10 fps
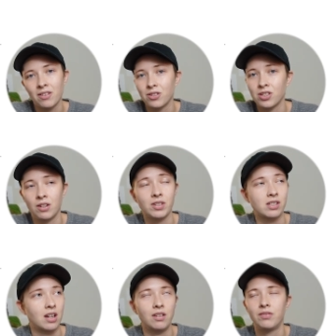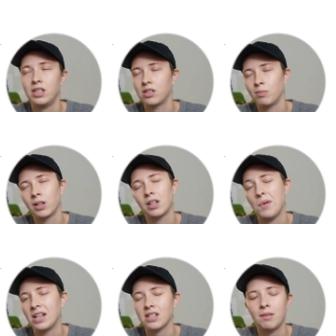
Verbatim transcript: other stuff inside of these smart commands.